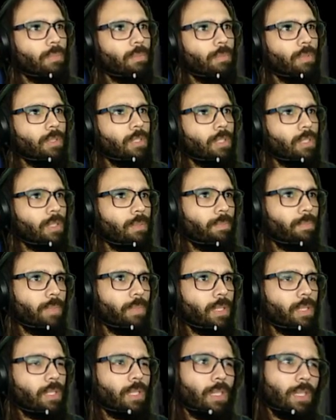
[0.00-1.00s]
it's the
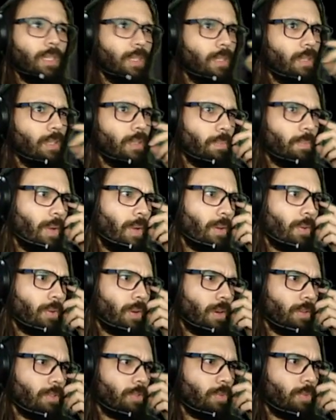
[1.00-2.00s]
big city in the
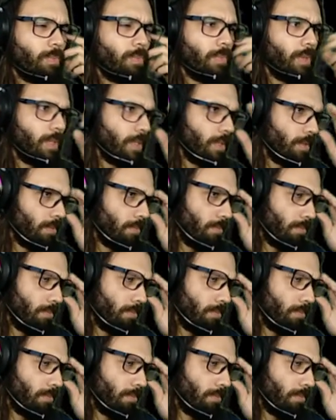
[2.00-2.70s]
background, but